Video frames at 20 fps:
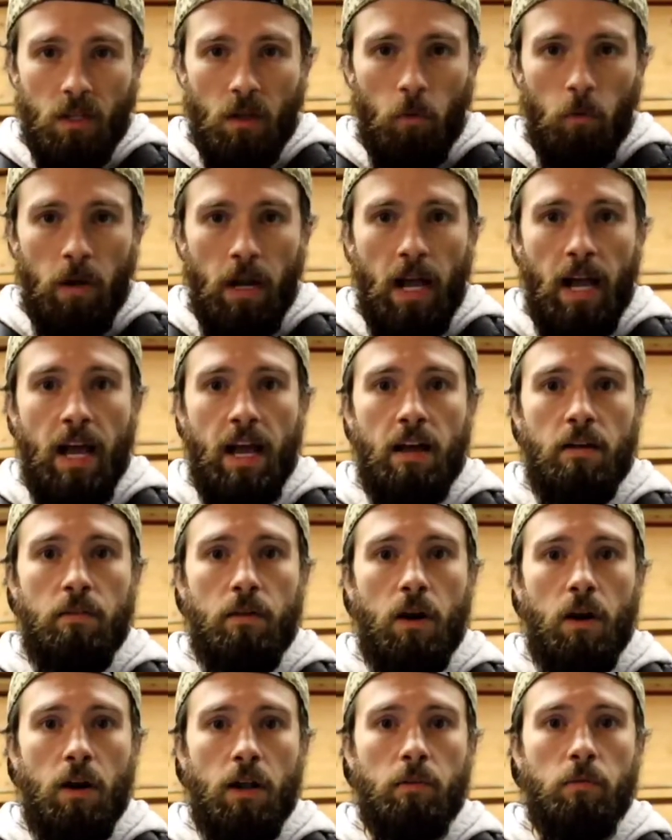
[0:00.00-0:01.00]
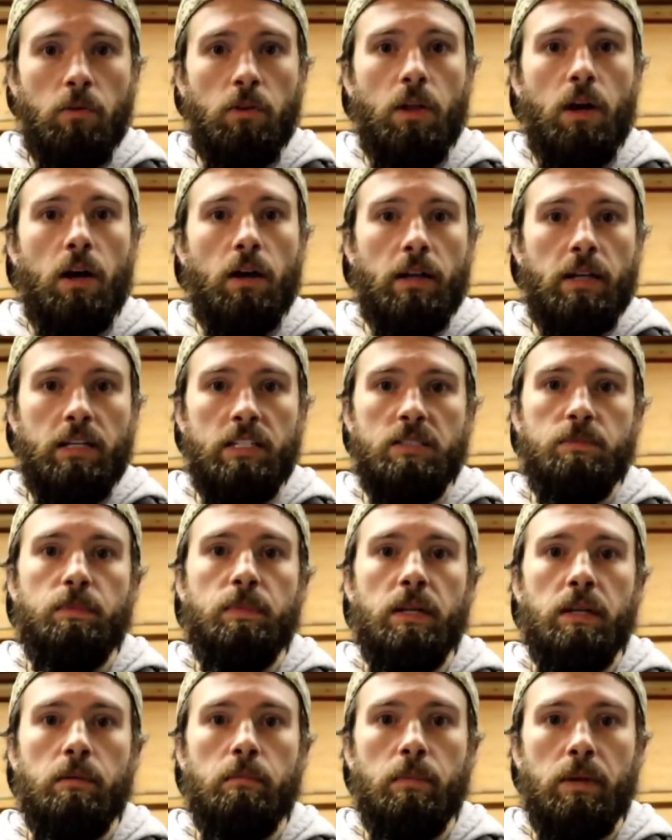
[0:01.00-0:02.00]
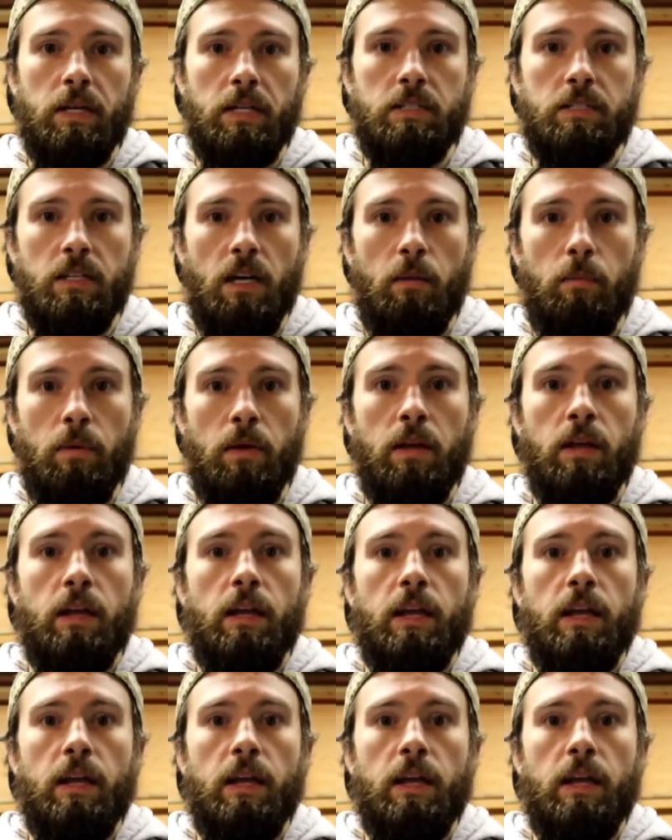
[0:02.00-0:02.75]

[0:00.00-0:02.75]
When I have audible knock, it's being picked up,